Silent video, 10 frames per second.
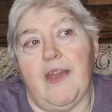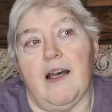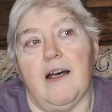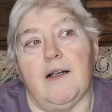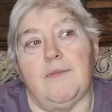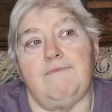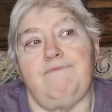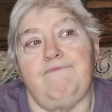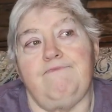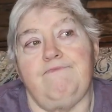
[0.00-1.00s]
Um,
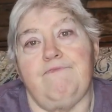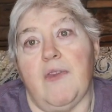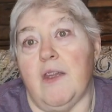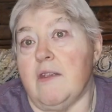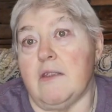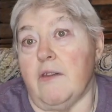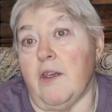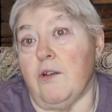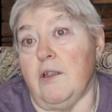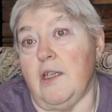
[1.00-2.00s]
so they
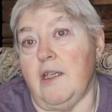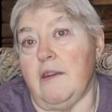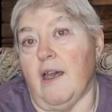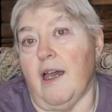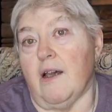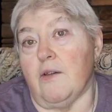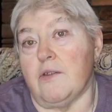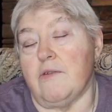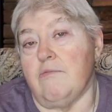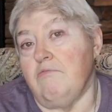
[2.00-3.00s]
couldn't heat the
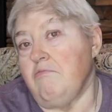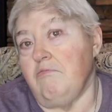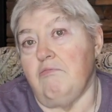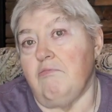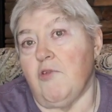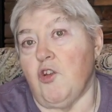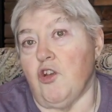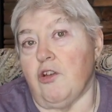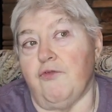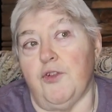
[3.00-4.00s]
house,
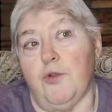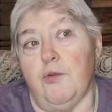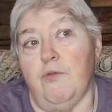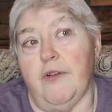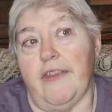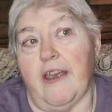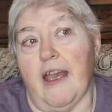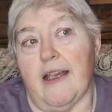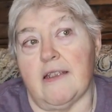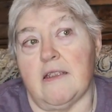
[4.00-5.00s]
cook food with the
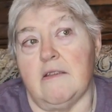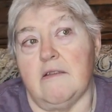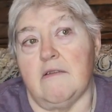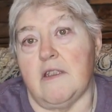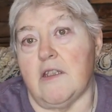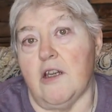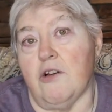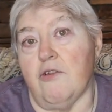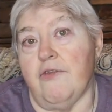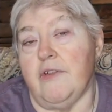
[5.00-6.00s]
gas
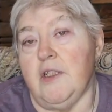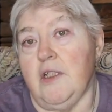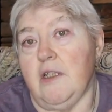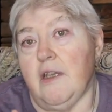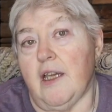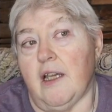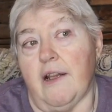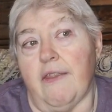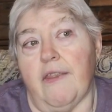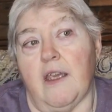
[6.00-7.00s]
stove, that
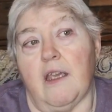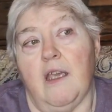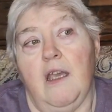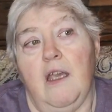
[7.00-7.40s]
kind of thing.